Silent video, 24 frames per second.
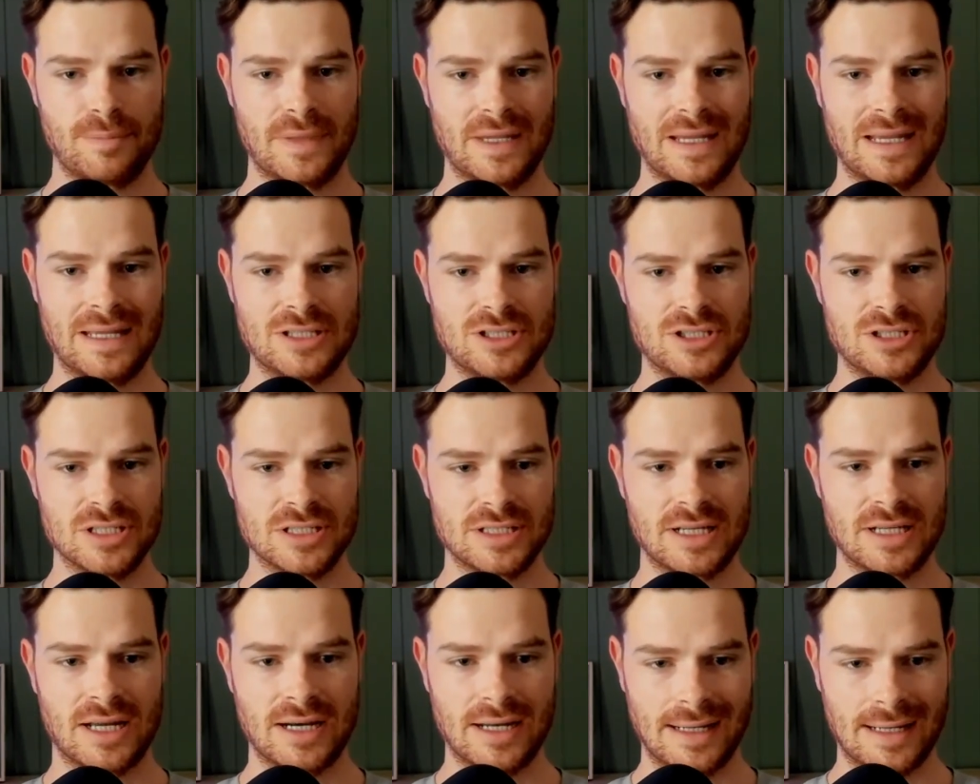It's just
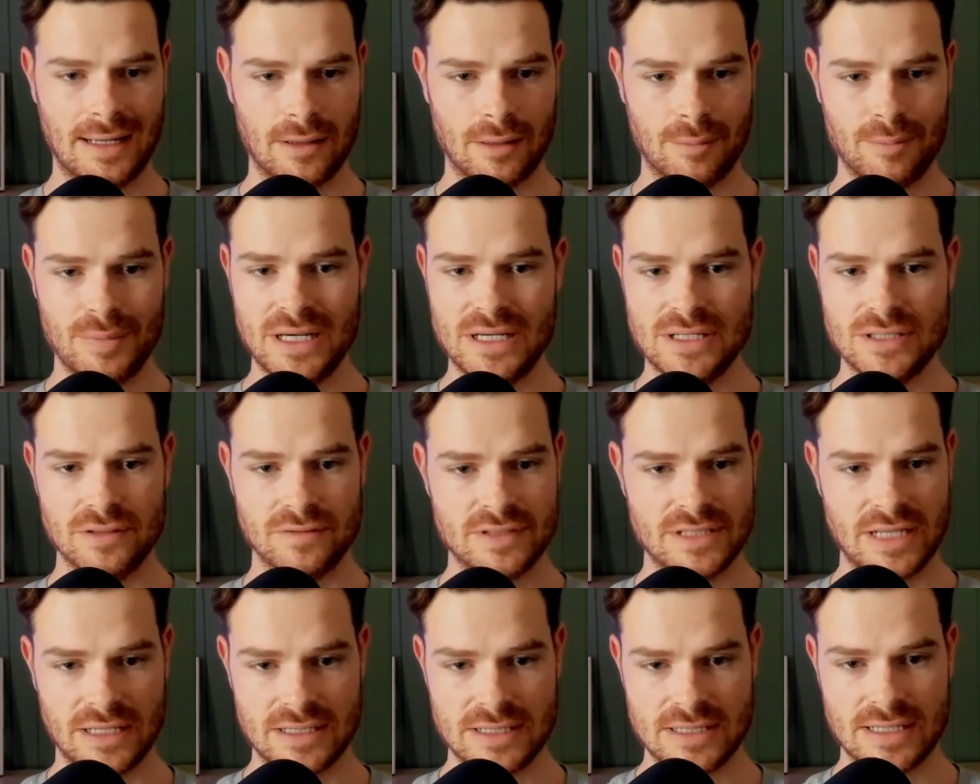cutting out a piece of
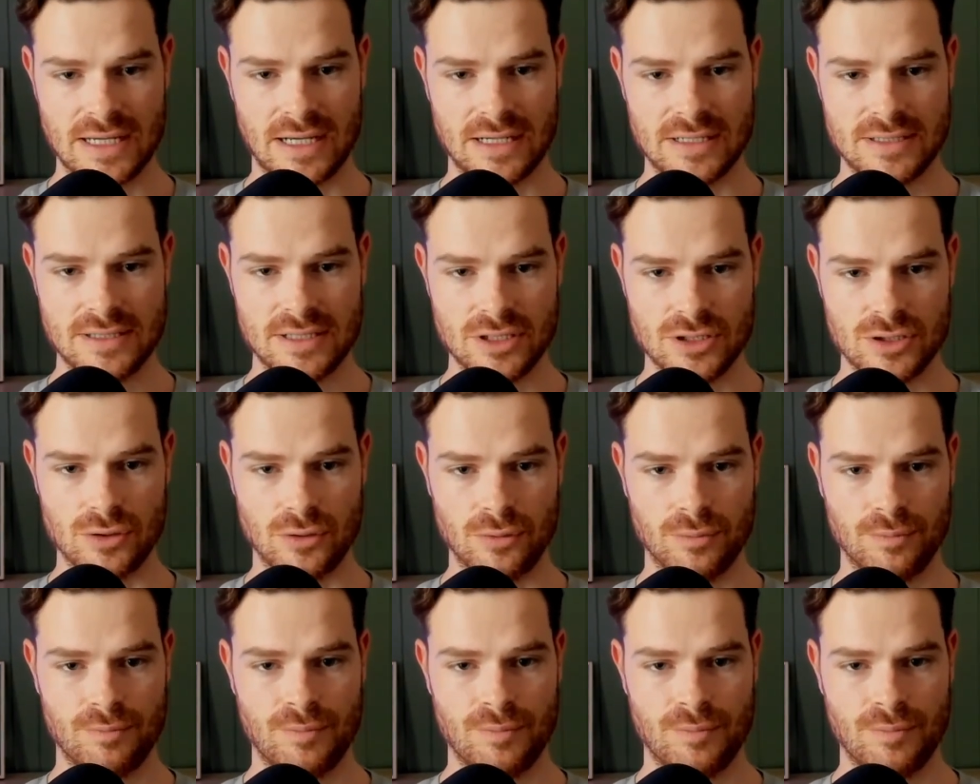sensitized tissue.